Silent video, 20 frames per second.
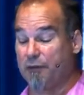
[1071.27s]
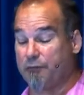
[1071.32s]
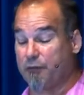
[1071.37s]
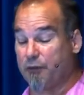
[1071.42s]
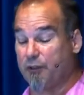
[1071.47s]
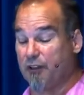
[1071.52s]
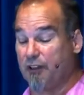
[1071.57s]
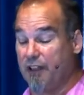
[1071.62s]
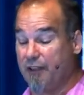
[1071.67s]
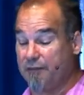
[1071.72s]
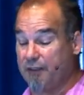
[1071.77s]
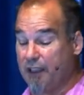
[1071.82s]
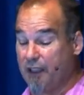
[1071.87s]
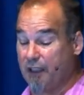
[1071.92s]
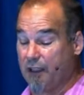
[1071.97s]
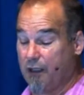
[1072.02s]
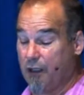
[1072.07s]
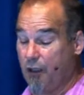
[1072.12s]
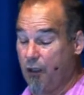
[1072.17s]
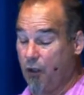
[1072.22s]
for the
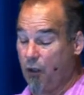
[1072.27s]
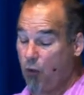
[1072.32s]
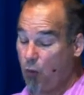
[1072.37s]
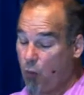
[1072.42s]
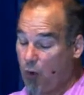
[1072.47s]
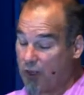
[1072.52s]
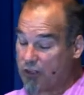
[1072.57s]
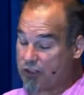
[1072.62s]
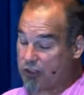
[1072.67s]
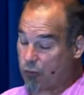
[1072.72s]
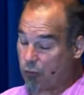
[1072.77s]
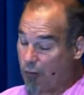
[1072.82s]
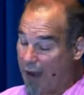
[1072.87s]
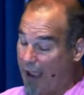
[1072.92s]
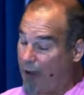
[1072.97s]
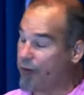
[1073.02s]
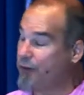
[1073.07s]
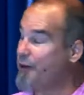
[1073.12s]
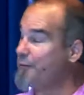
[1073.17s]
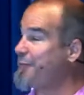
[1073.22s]
living while
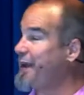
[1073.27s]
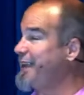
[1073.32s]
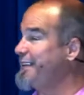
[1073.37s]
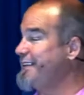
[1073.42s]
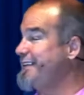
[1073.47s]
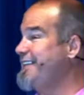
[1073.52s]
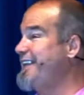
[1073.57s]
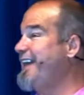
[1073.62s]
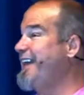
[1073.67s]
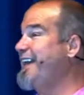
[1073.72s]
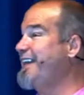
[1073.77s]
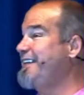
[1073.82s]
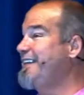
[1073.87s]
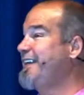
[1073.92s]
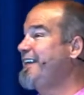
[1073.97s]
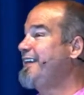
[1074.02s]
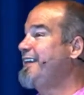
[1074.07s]
surrounded by the dead